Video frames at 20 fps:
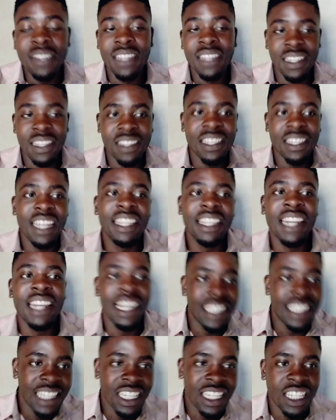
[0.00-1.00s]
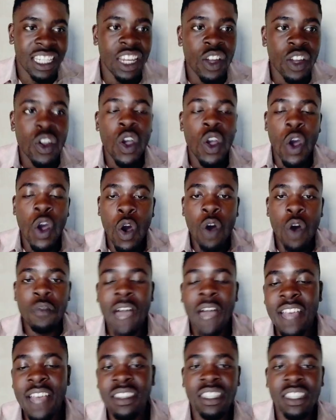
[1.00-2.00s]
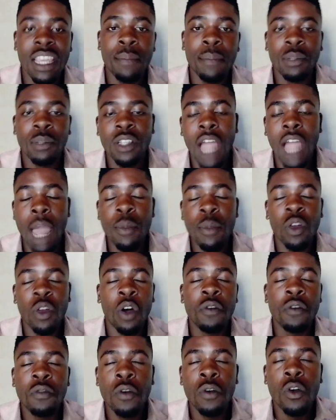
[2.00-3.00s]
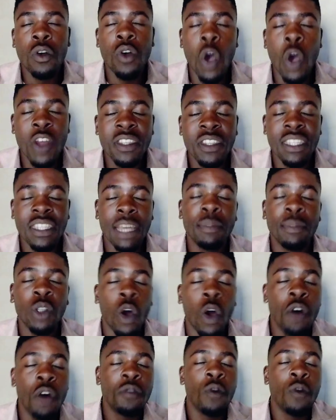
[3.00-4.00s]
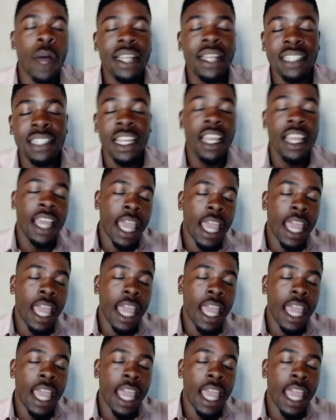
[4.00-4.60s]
is the central teaching of concept of what?